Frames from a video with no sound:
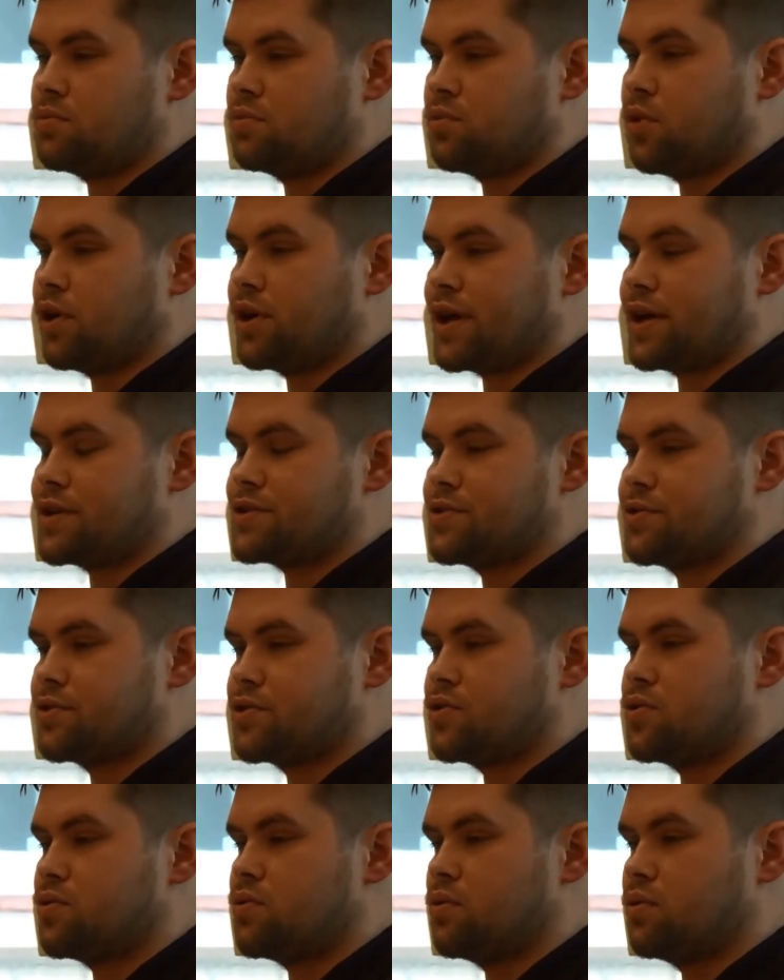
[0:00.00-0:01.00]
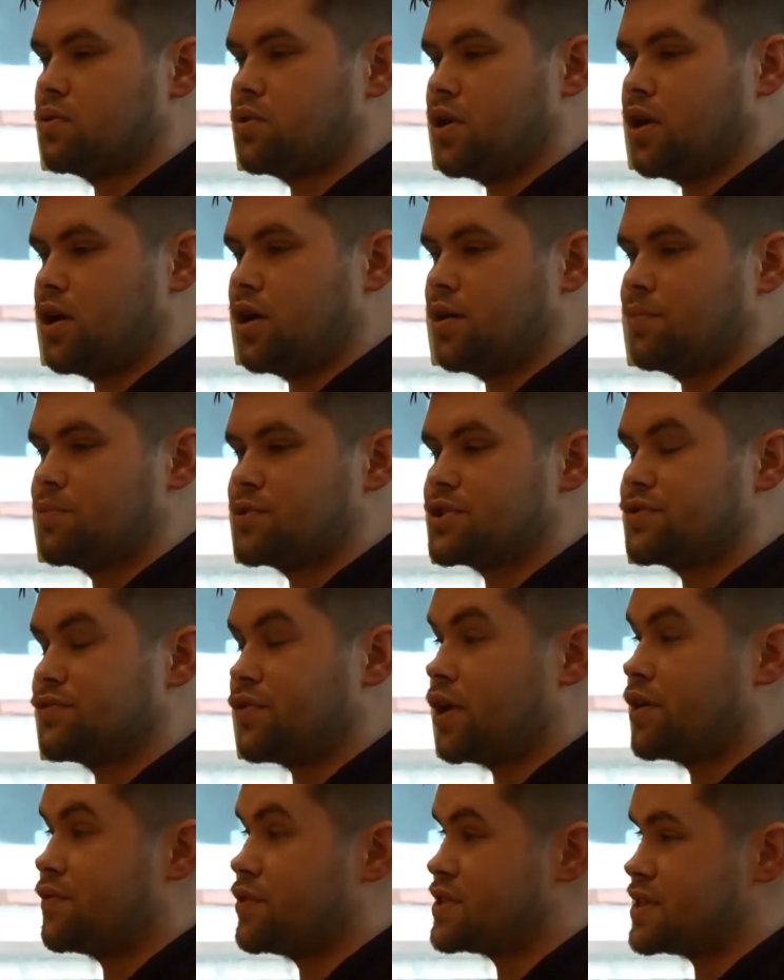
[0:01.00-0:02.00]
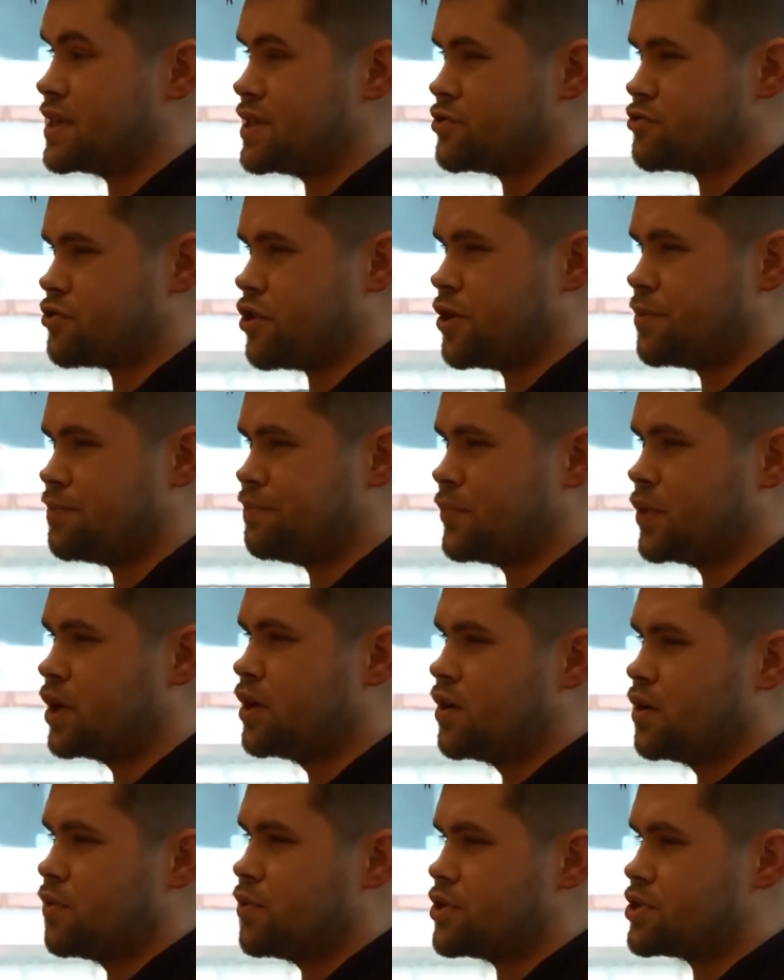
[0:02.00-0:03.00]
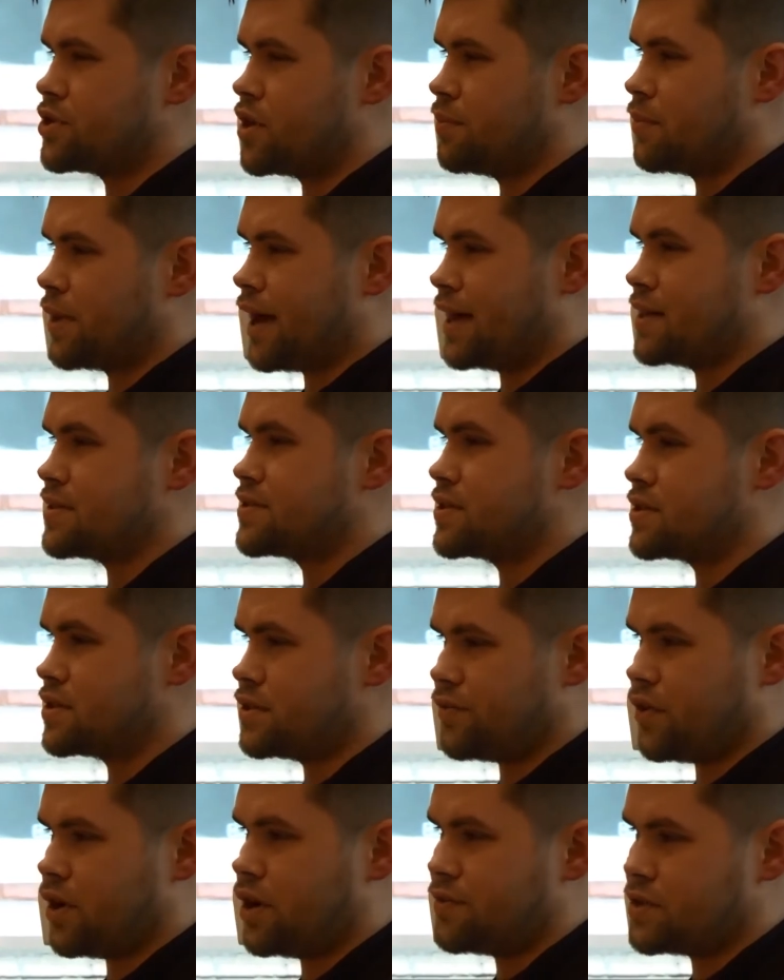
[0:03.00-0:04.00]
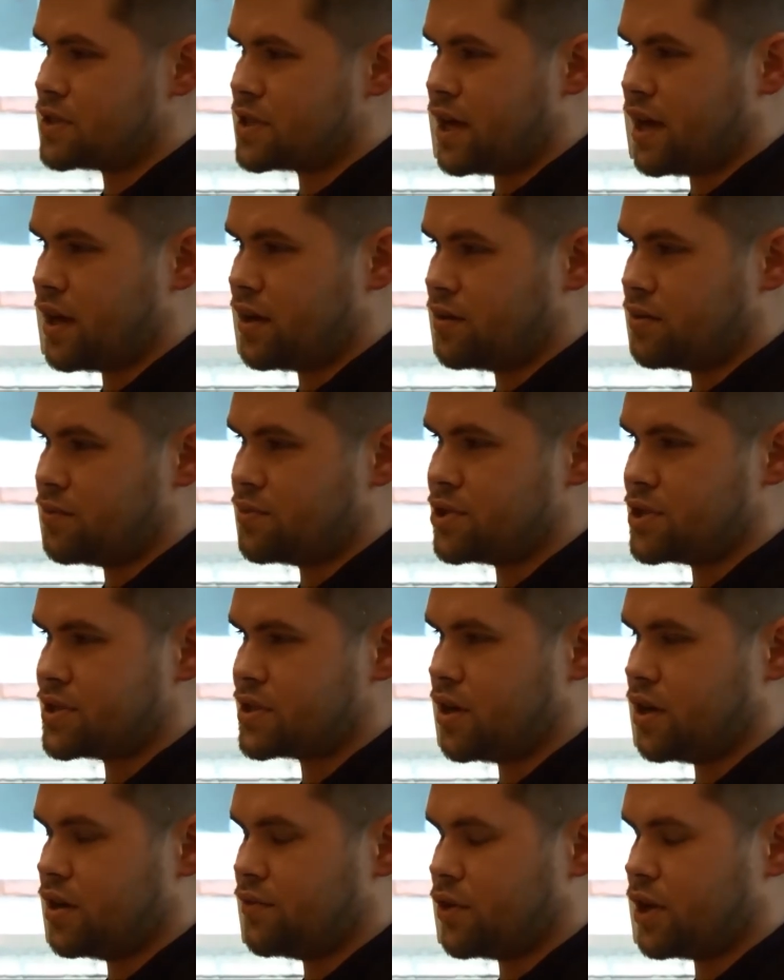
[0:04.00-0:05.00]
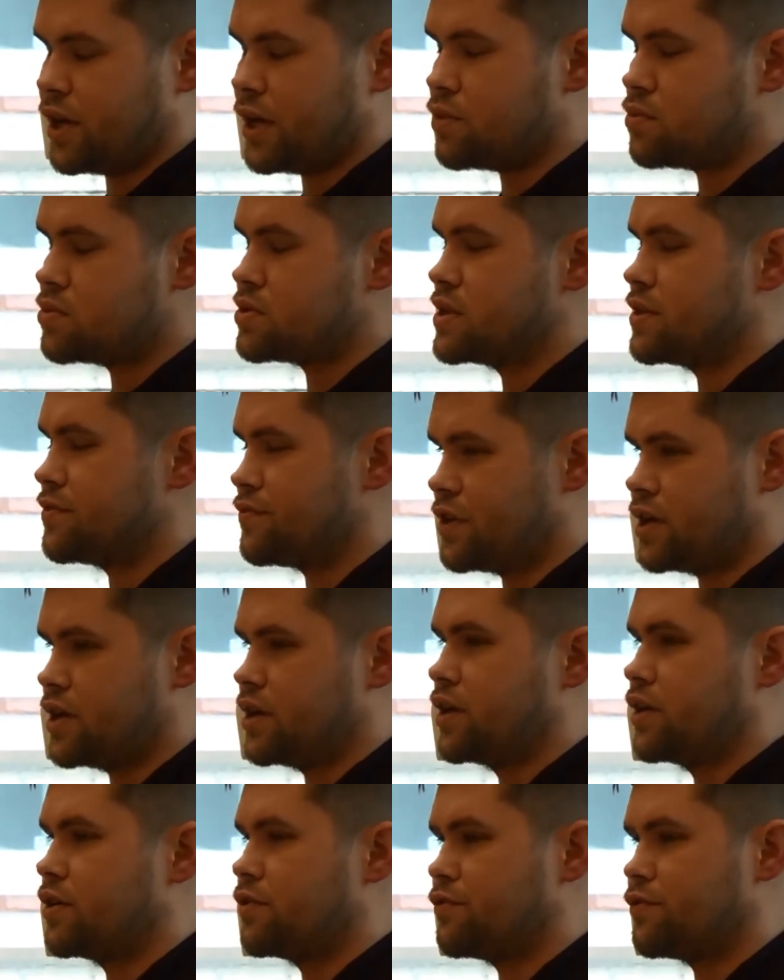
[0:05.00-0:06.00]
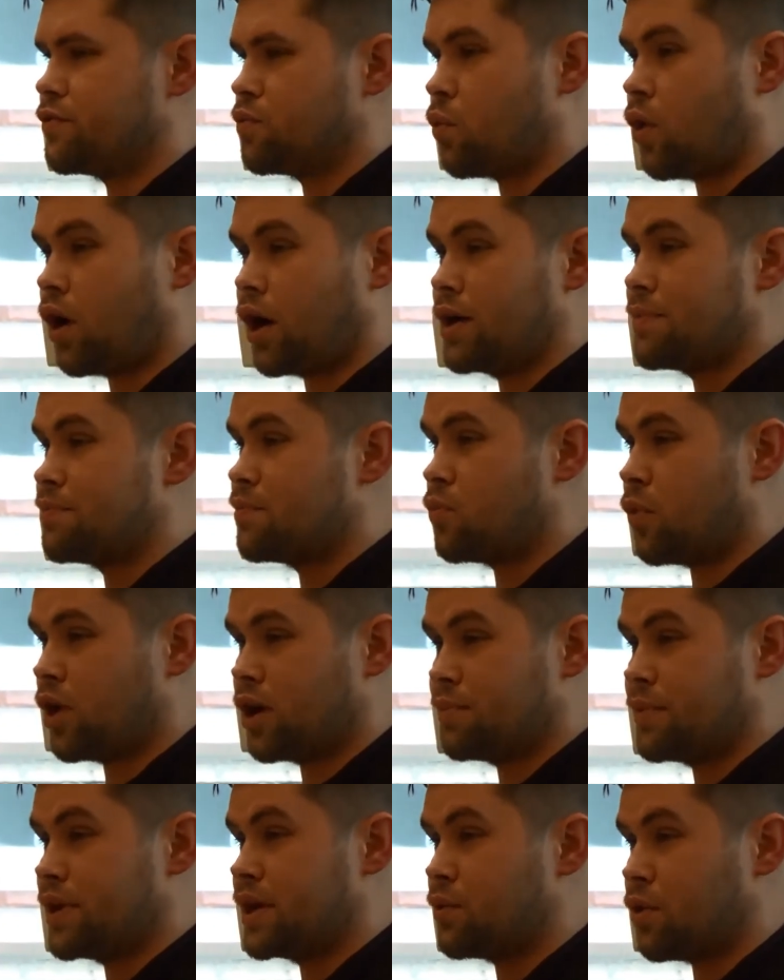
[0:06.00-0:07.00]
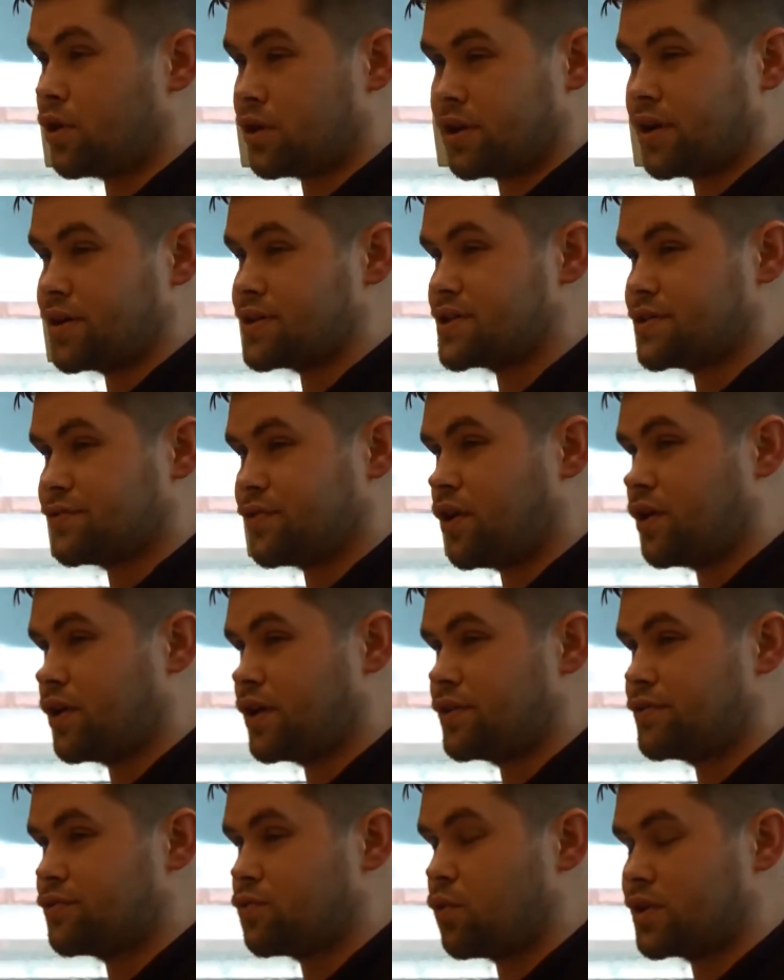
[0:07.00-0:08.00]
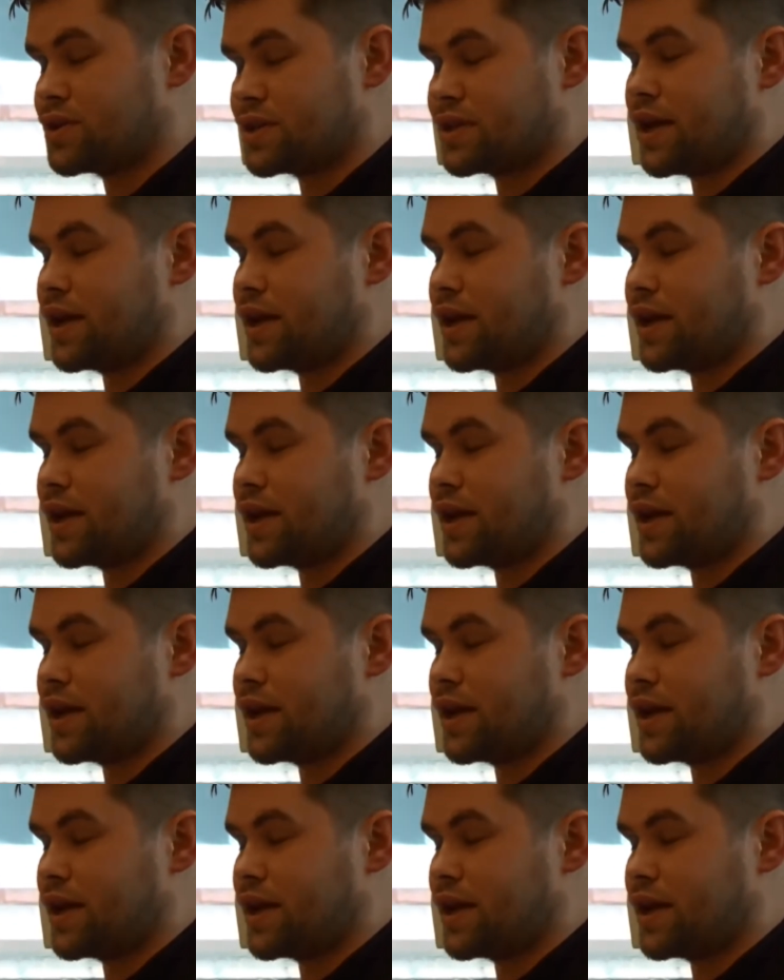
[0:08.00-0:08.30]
what I guess we'd call survivor syndrome, which some cancer survivors get, which is kind of a guilty feeling of why me, why did I survive, why didn't